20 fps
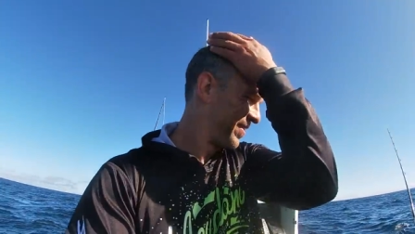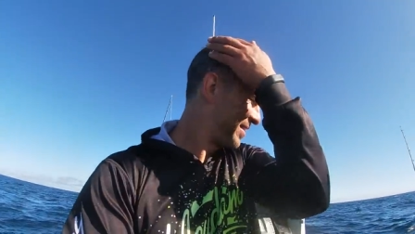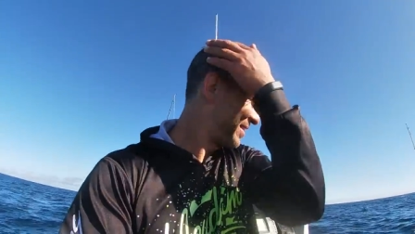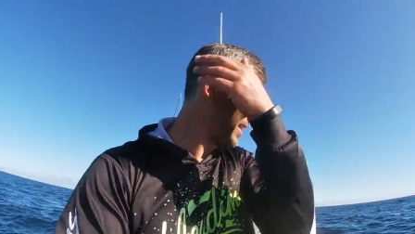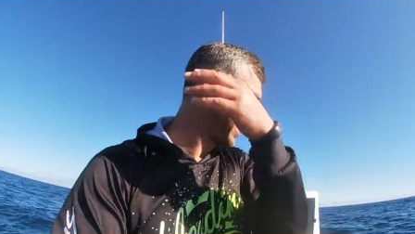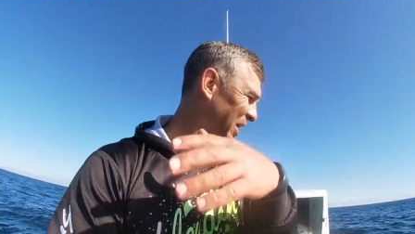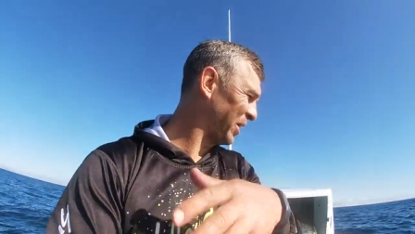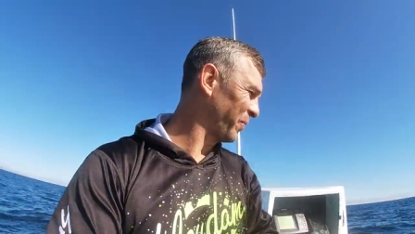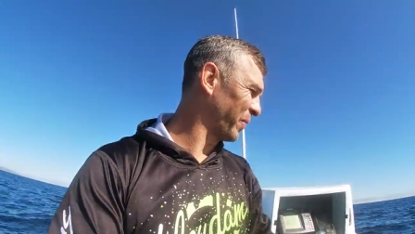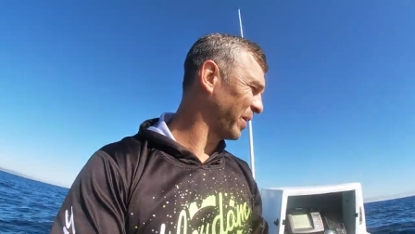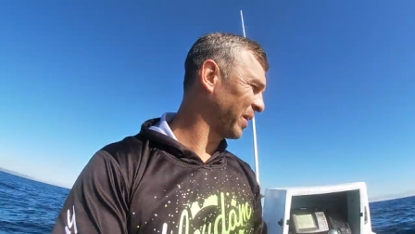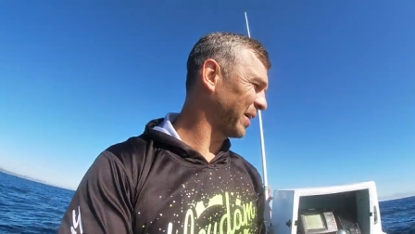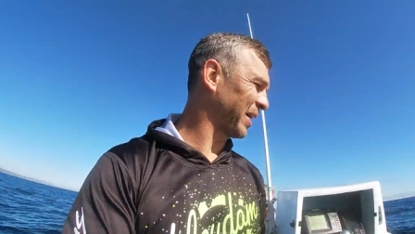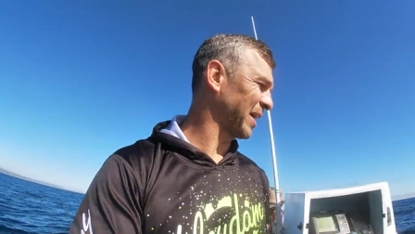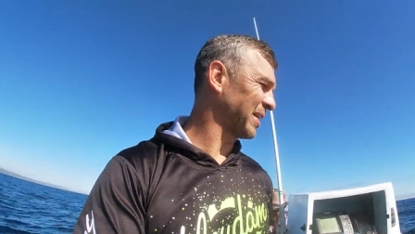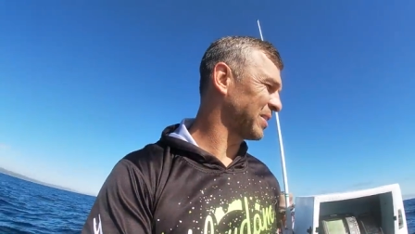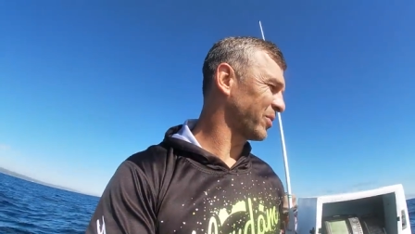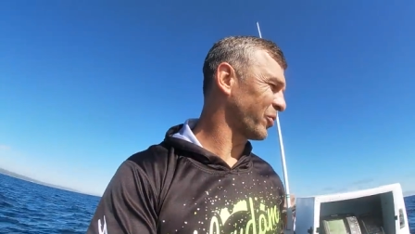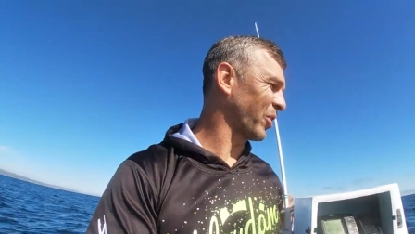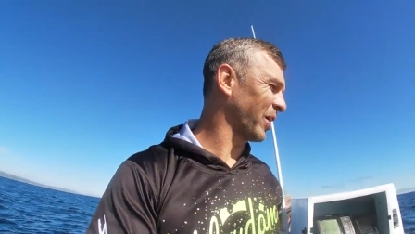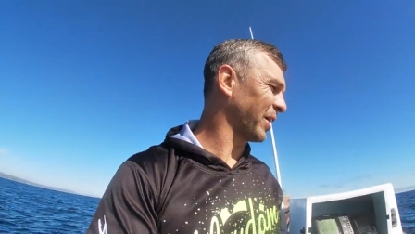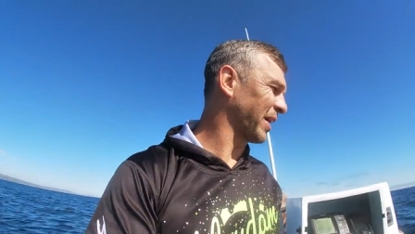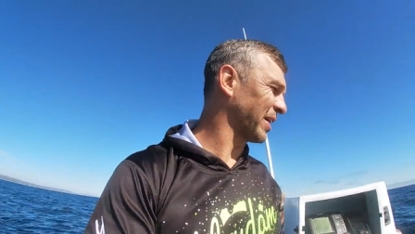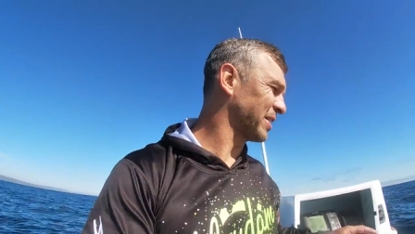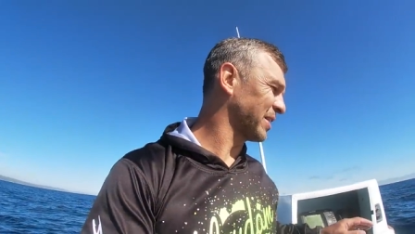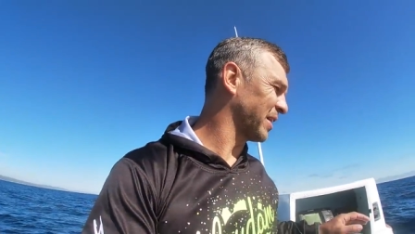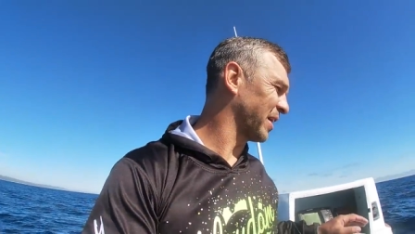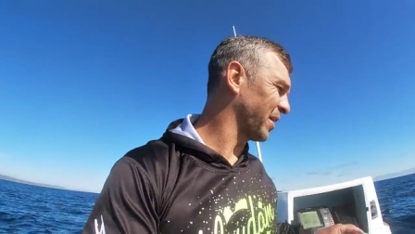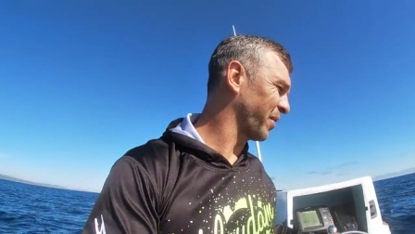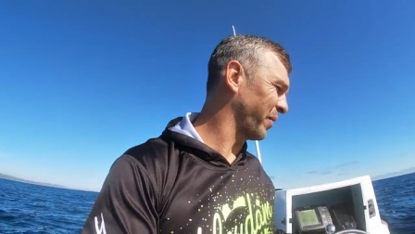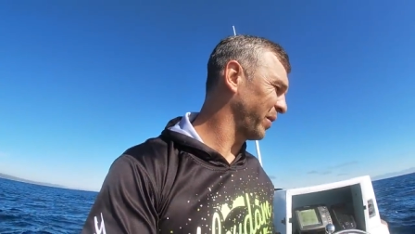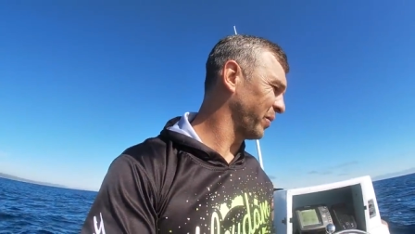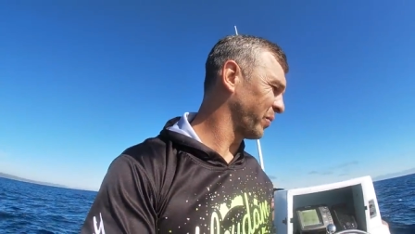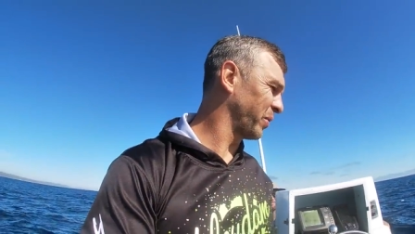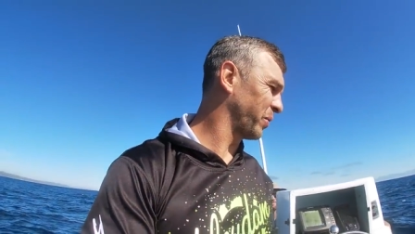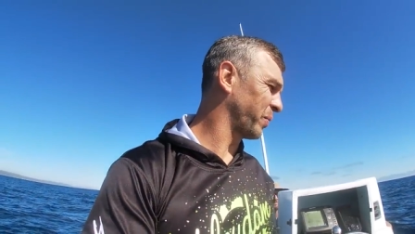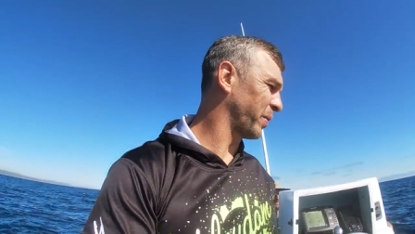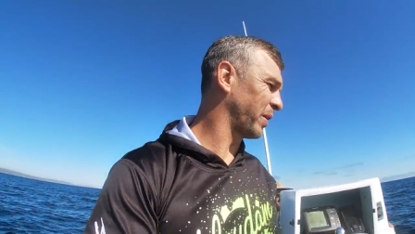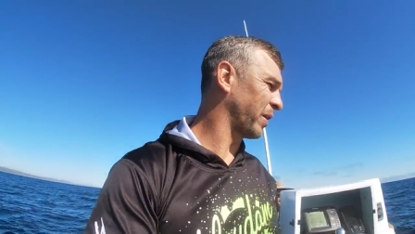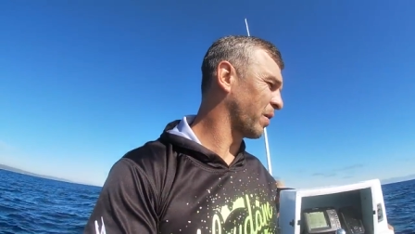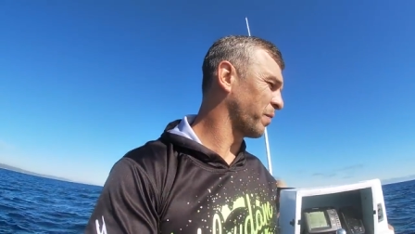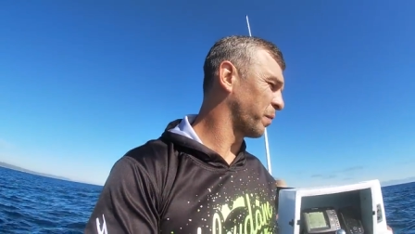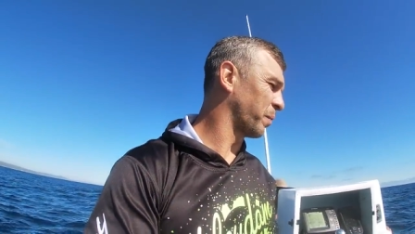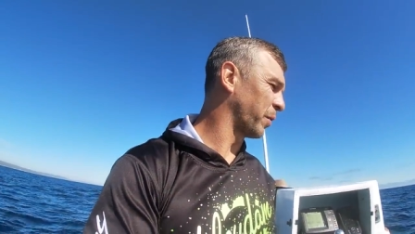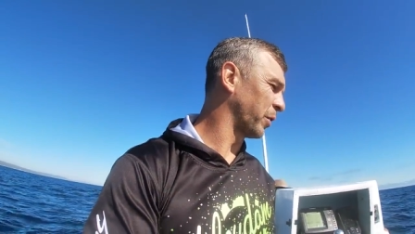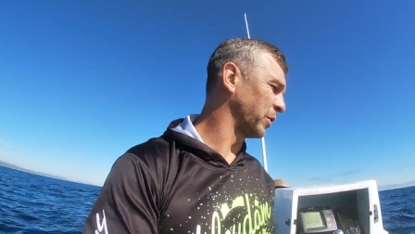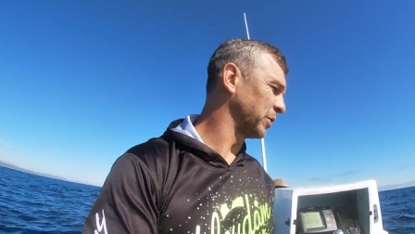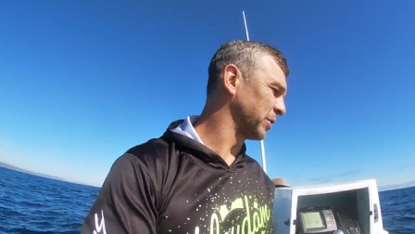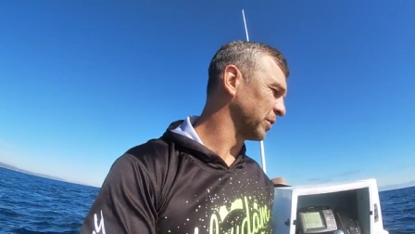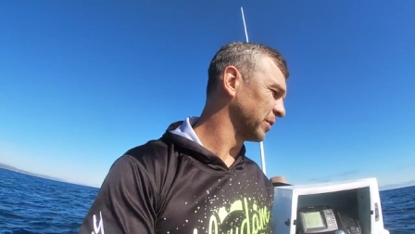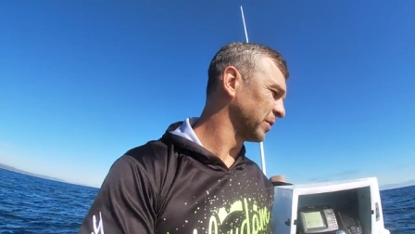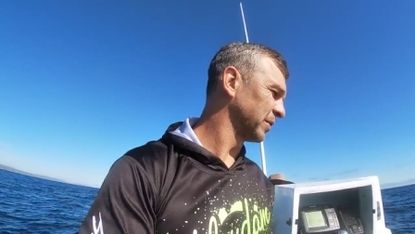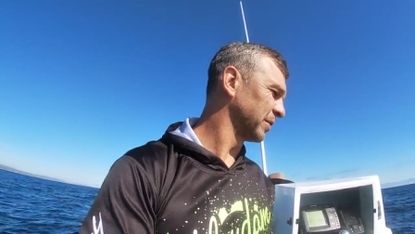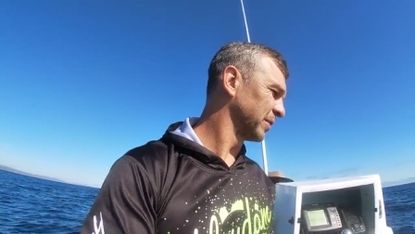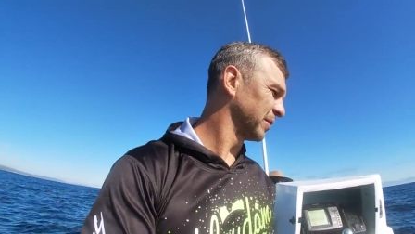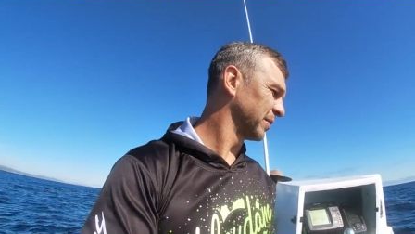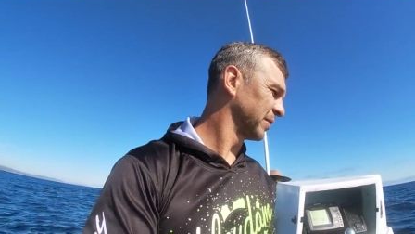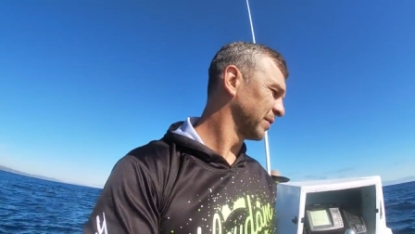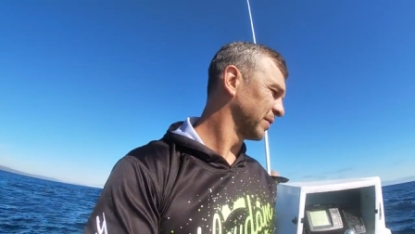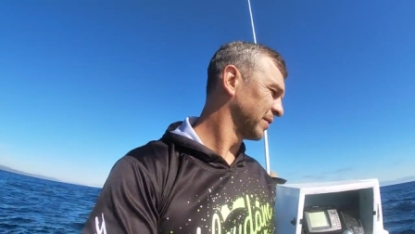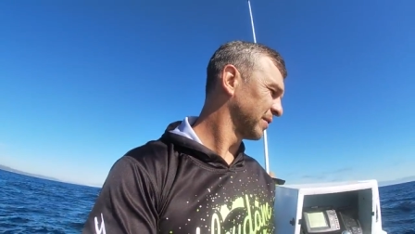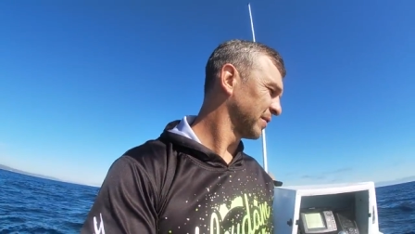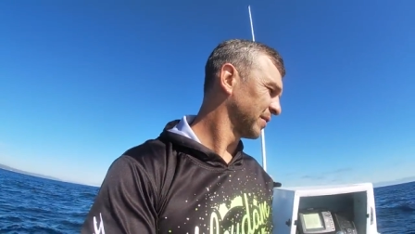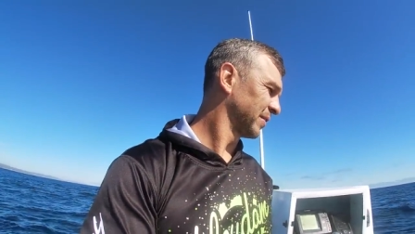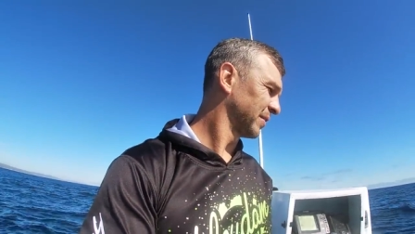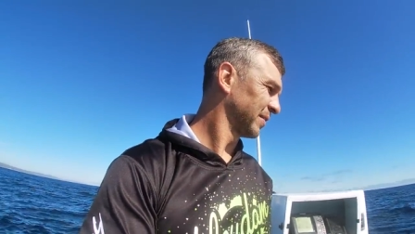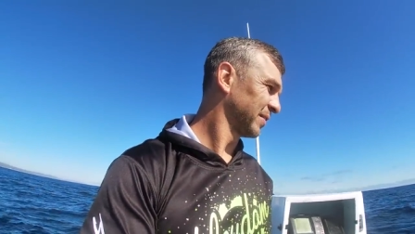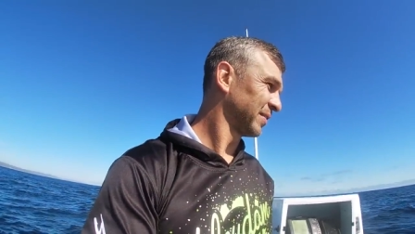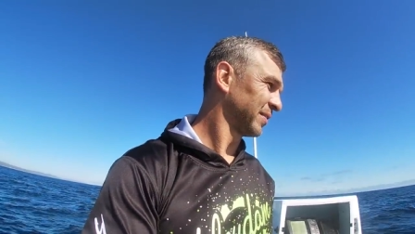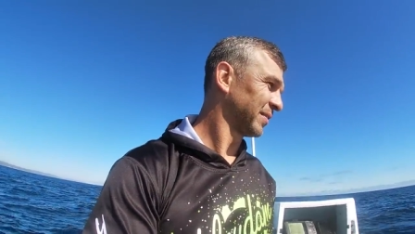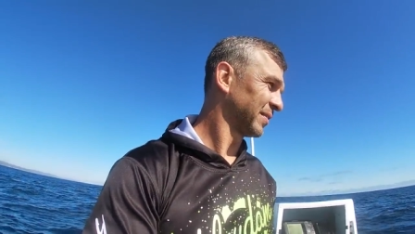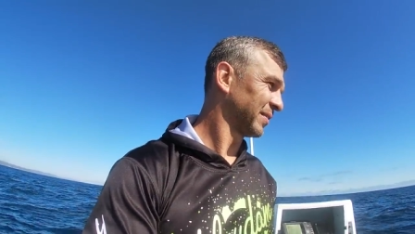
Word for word: Shaggy, you want to catch, try and catch another one, or you want to go for Bonnie? Uh, I'm,